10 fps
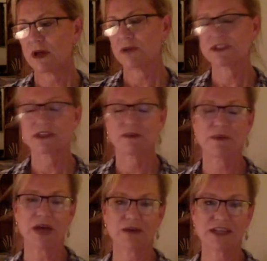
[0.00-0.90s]
I was
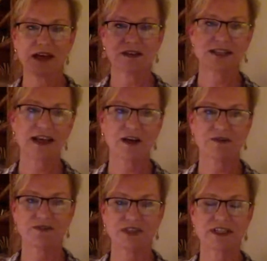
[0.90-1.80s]
out of
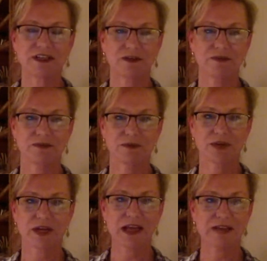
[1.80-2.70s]
town visiting
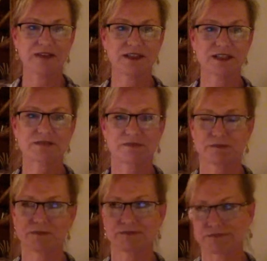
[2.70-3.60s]
when I had this
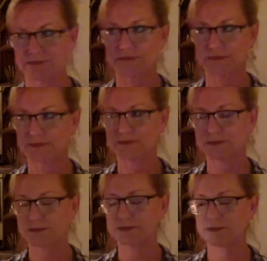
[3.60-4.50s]

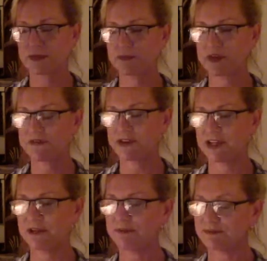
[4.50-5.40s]

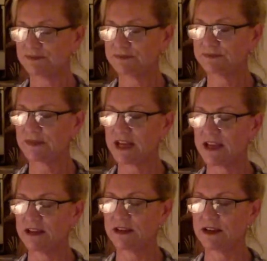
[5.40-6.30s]
epiphany,
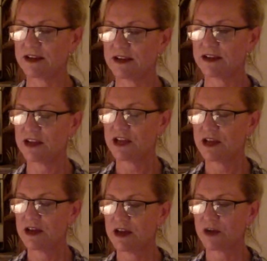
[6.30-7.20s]
and I
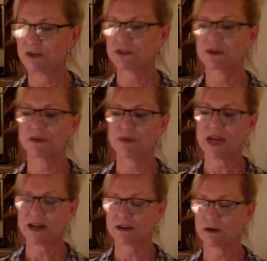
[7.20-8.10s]
returned
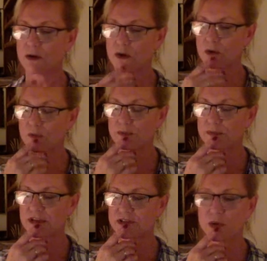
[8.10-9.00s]
back home.
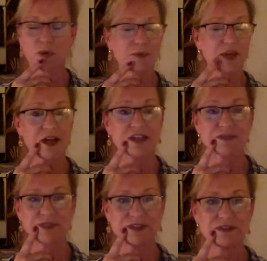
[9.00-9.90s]
I told my
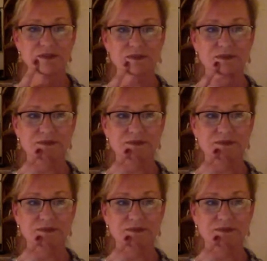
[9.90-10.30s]
husband